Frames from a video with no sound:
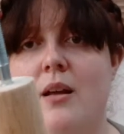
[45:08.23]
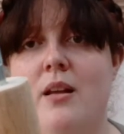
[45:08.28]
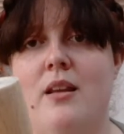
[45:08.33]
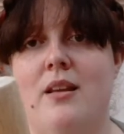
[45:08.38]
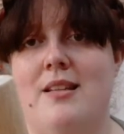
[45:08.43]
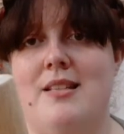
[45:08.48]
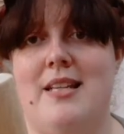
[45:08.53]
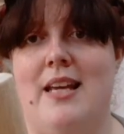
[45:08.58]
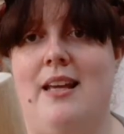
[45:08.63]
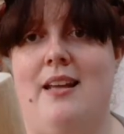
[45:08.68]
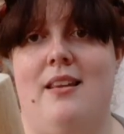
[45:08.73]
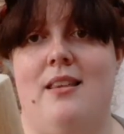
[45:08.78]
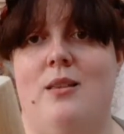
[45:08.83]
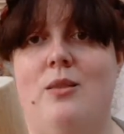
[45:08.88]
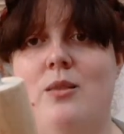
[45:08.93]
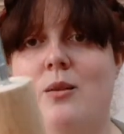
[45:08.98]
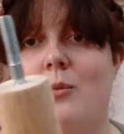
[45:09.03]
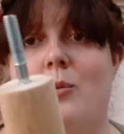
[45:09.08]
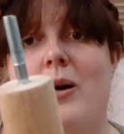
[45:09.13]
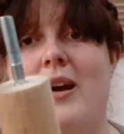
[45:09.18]
the
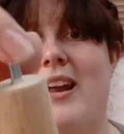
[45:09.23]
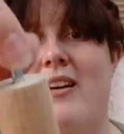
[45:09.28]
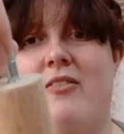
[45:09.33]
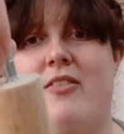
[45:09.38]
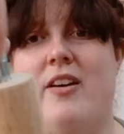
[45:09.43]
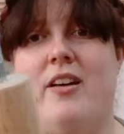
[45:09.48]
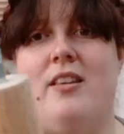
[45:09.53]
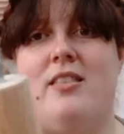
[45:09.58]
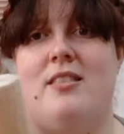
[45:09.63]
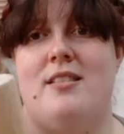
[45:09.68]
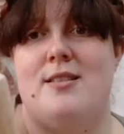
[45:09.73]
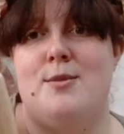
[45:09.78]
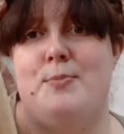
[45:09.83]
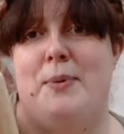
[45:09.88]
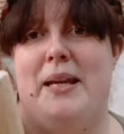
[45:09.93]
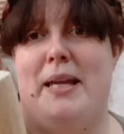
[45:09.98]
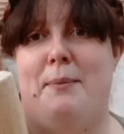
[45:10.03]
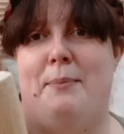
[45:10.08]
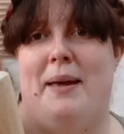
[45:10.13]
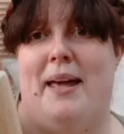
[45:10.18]
teeth, the whatever, the
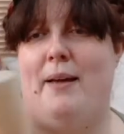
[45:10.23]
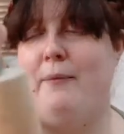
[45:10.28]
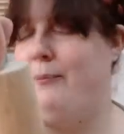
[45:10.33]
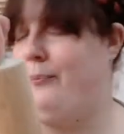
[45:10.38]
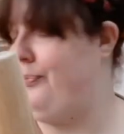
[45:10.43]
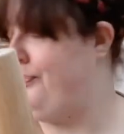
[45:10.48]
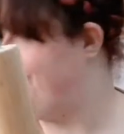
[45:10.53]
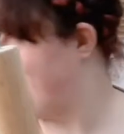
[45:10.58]
spinny bit.